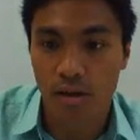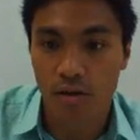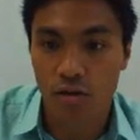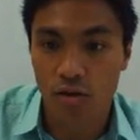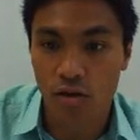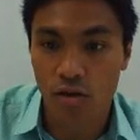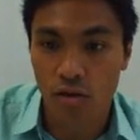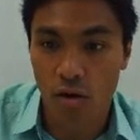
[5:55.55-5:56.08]

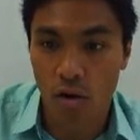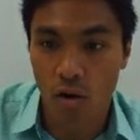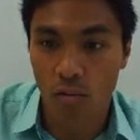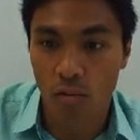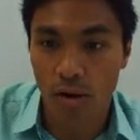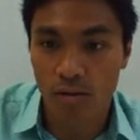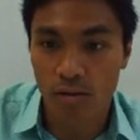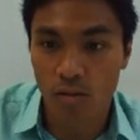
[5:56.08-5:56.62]
You can
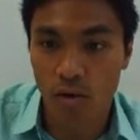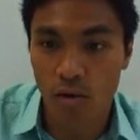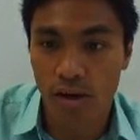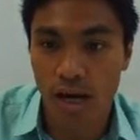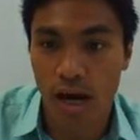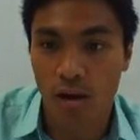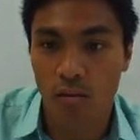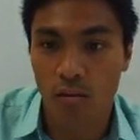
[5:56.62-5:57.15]
always
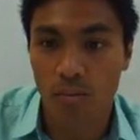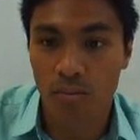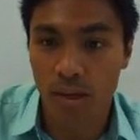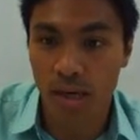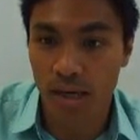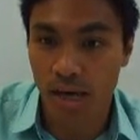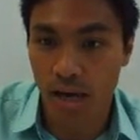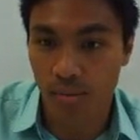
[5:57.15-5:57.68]
work out what
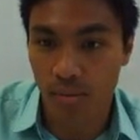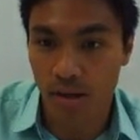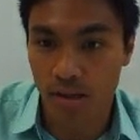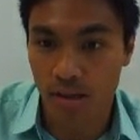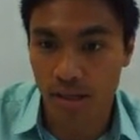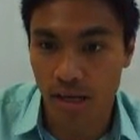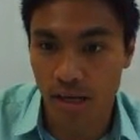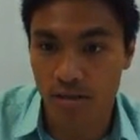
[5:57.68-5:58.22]
big M
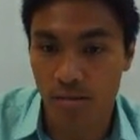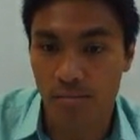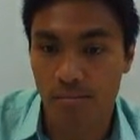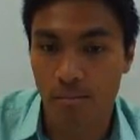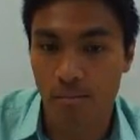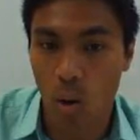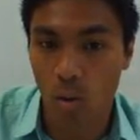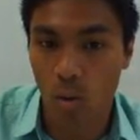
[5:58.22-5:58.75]
is, and that's the
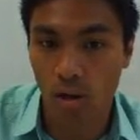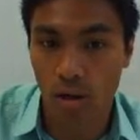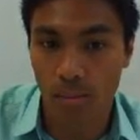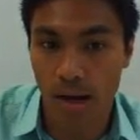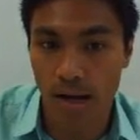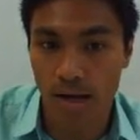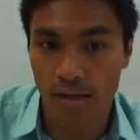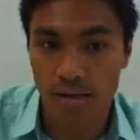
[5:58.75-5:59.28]
molar
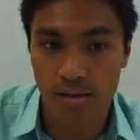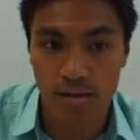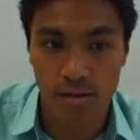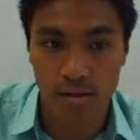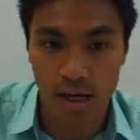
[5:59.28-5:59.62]
mass.